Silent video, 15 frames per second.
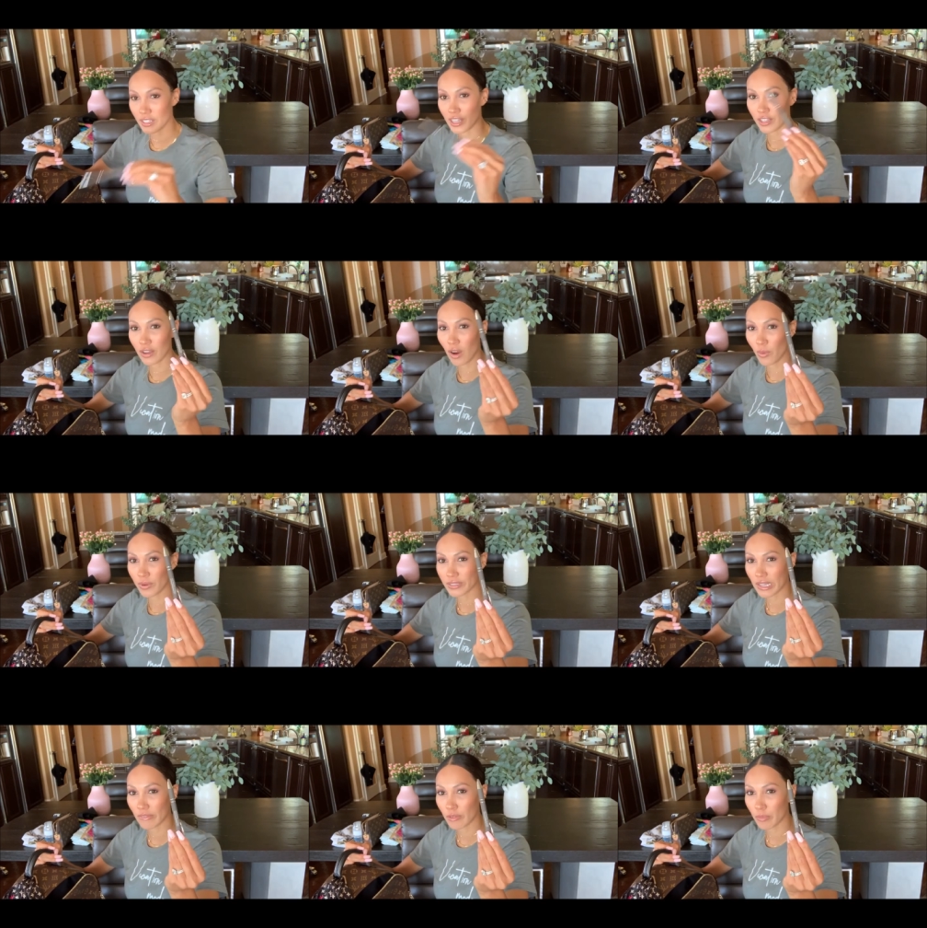And
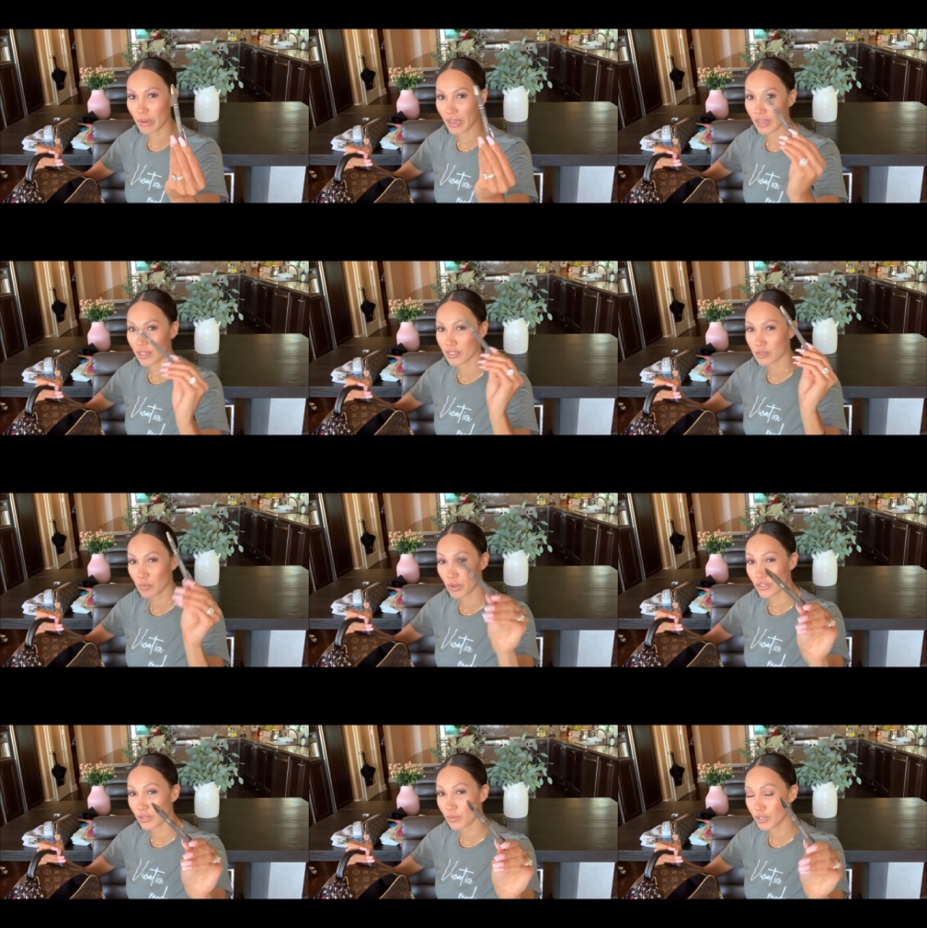always have a pen,
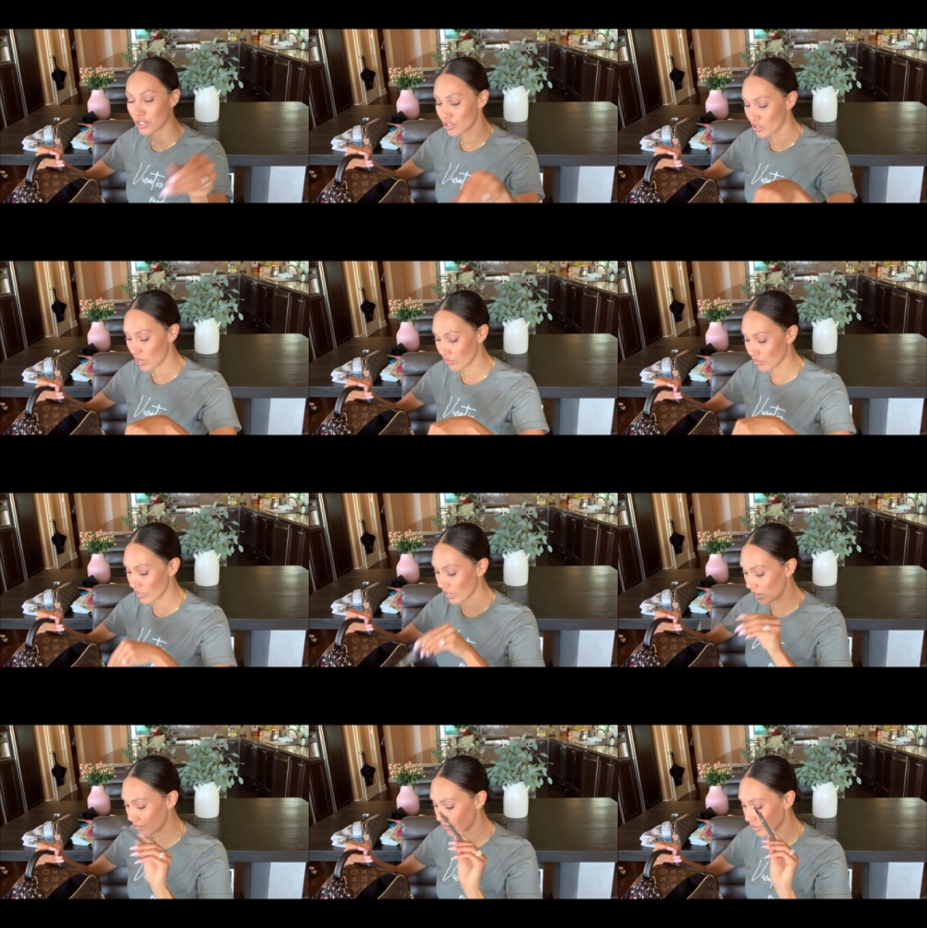especially when you're traveling
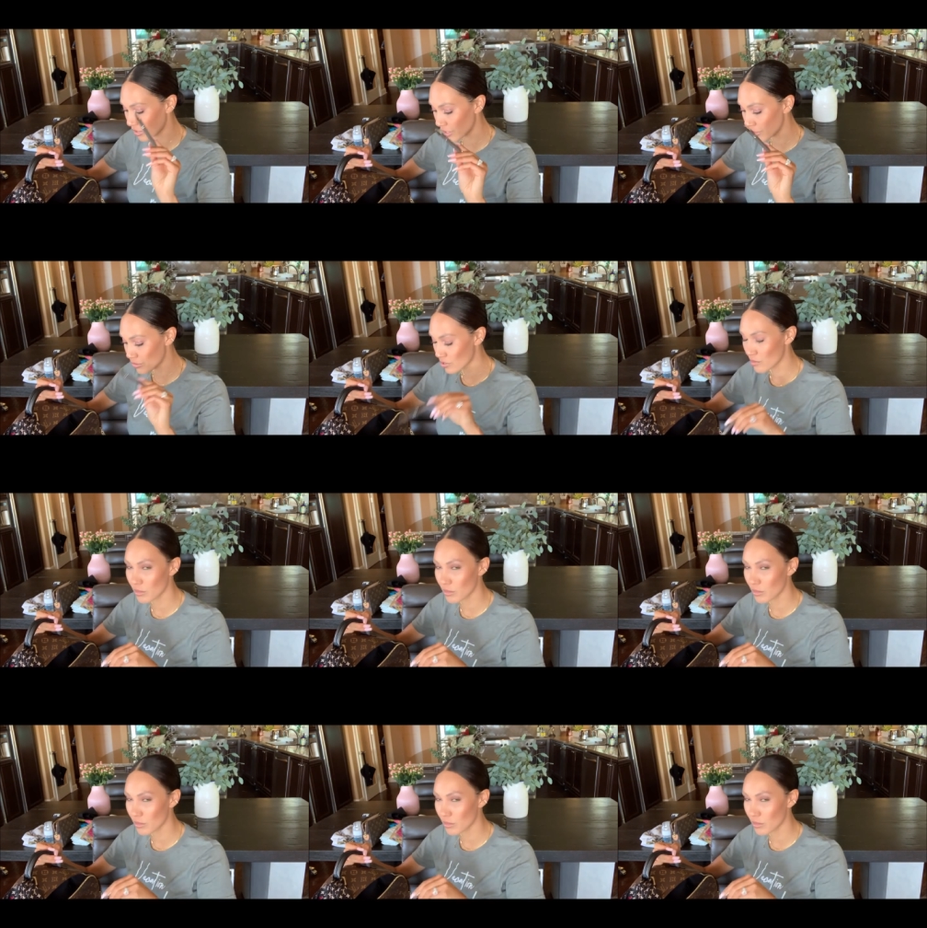out of the country,